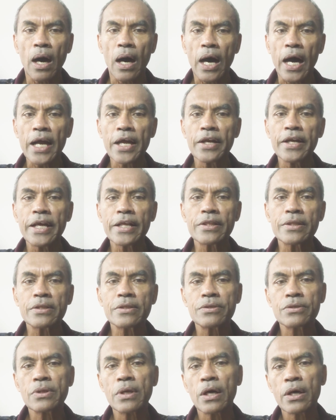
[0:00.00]
High
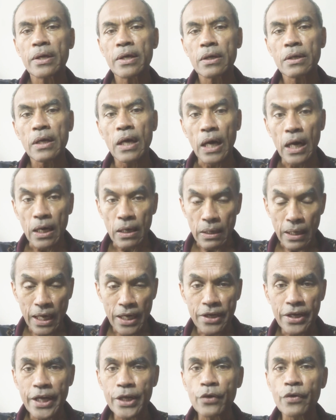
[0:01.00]

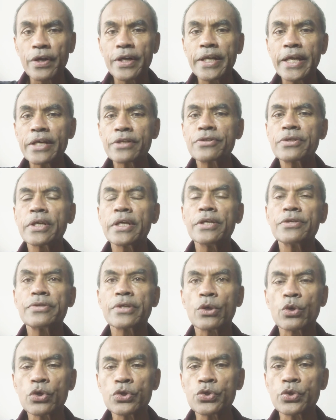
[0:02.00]
rate of deaths
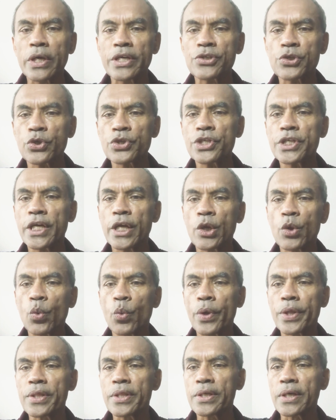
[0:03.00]
is also associated
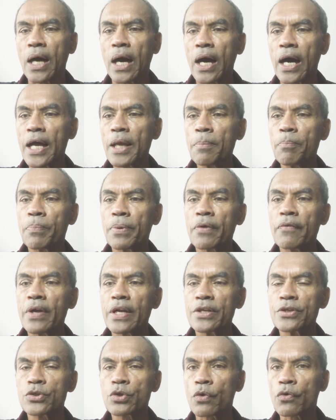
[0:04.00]
with the high
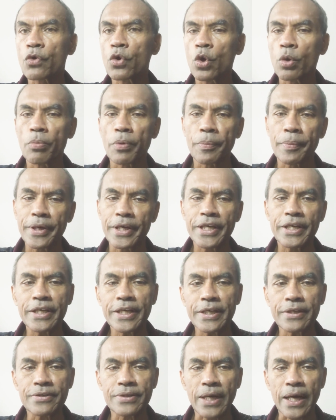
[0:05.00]
prevalence of
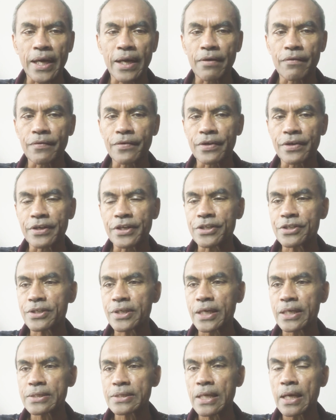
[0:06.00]
comorbidities I have
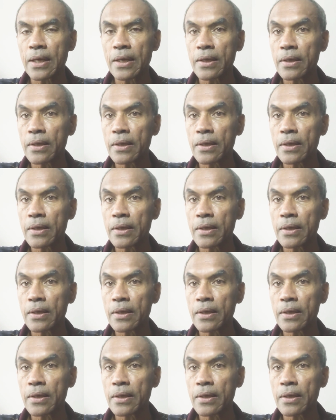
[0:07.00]
discussed,